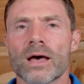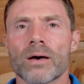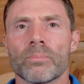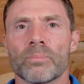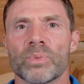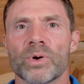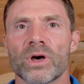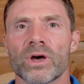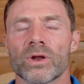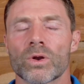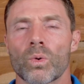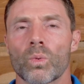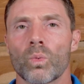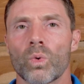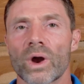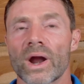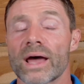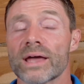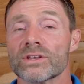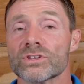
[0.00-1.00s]
But
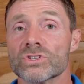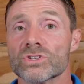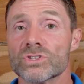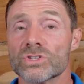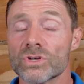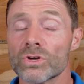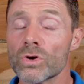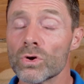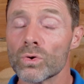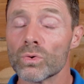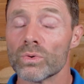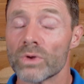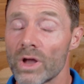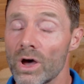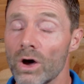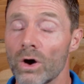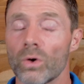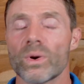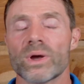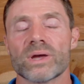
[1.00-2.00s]
what I do
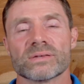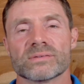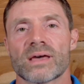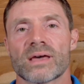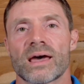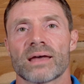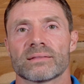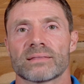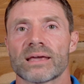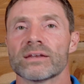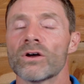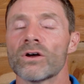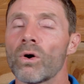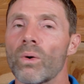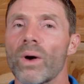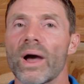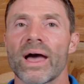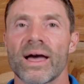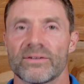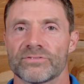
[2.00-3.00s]
know is that they
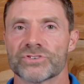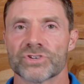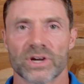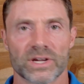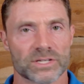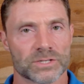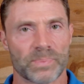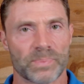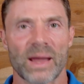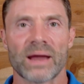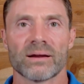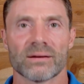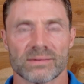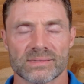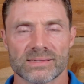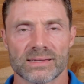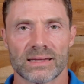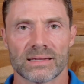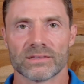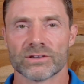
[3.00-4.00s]
don't have
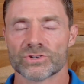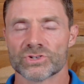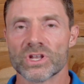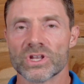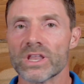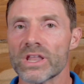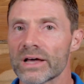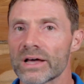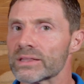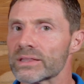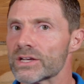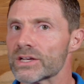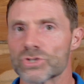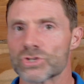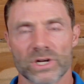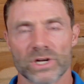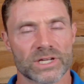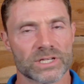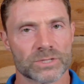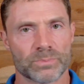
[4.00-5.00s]
transparency. There's nothing
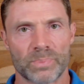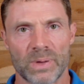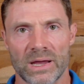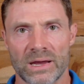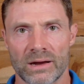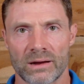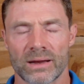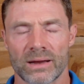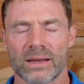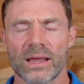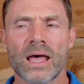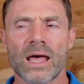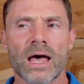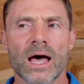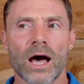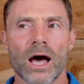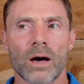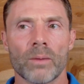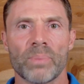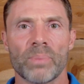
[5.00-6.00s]
transparent
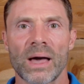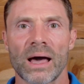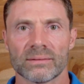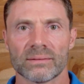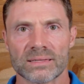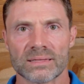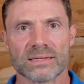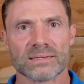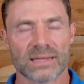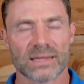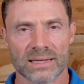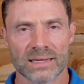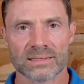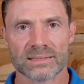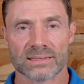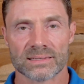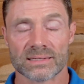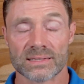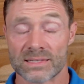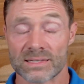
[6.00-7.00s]
about these
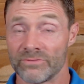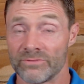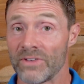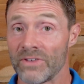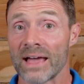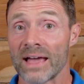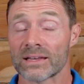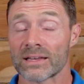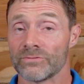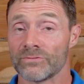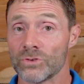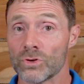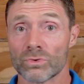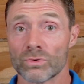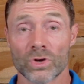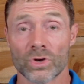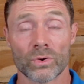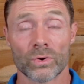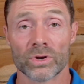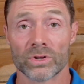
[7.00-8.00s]
entities. In fact, if you
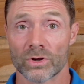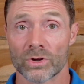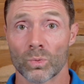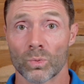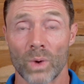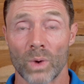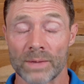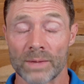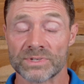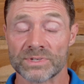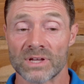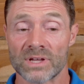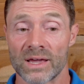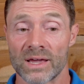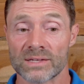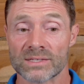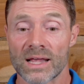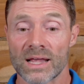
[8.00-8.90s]
go to their websites,